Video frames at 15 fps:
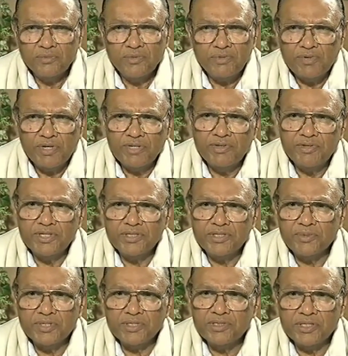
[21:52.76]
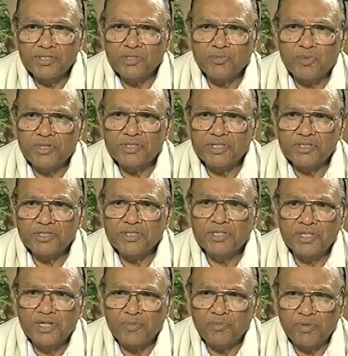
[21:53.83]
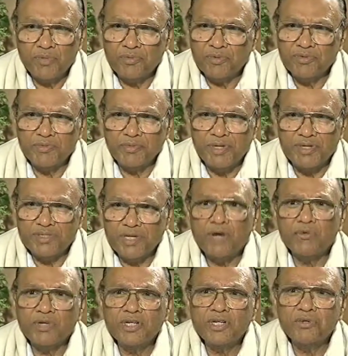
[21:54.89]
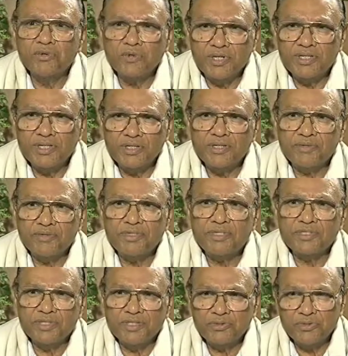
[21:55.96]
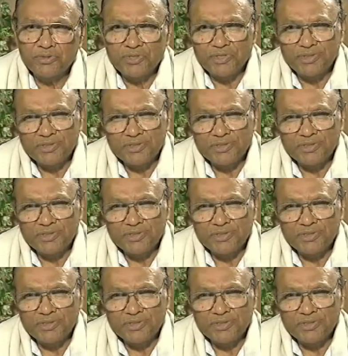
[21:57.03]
Well, whatever it is, because that is internal problem of the party. How can I go on the interpretation on those